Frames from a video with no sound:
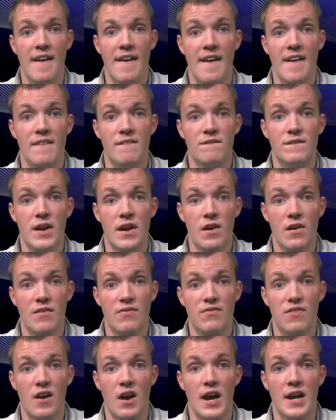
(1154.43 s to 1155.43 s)
and
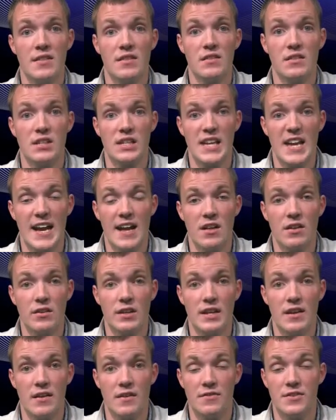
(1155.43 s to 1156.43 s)
verify the
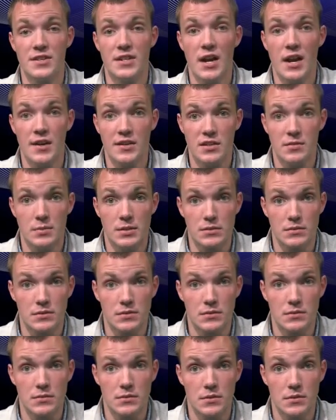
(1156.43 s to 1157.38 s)
legality of the documents.